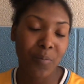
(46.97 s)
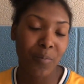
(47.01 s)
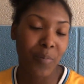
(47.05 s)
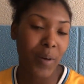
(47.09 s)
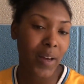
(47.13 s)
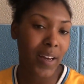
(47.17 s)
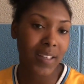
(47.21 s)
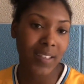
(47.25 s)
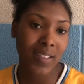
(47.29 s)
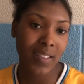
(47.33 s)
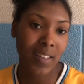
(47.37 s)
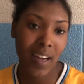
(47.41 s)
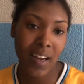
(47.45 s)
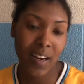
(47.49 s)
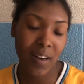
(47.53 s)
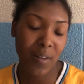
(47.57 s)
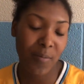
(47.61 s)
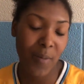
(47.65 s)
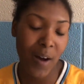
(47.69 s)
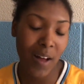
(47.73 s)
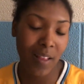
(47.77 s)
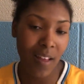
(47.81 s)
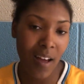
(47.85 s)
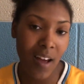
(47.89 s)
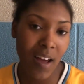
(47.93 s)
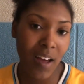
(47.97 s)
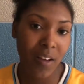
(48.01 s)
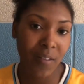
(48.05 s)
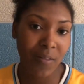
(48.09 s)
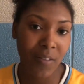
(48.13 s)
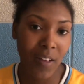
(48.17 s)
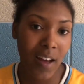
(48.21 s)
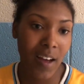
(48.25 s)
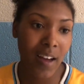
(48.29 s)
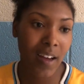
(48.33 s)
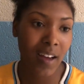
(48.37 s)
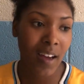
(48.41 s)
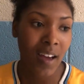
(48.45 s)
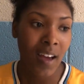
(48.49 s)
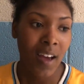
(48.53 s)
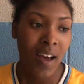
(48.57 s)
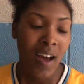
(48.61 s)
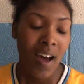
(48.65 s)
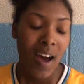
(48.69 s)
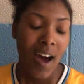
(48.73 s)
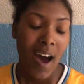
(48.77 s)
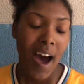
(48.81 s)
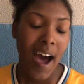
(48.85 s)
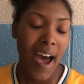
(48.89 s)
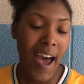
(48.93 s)
best night of my life. Like,
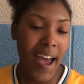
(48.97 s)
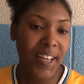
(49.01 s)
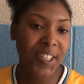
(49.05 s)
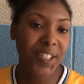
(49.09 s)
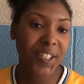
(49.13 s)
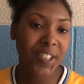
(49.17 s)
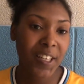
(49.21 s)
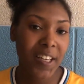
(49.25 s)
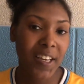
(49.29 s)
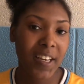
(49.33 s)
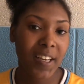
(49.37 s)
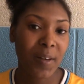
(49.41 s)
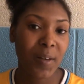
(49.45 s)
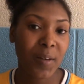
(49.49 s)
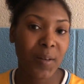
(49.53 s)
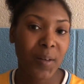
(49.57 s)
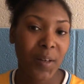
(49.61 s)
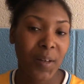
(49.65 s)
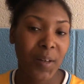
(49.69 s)
I actually,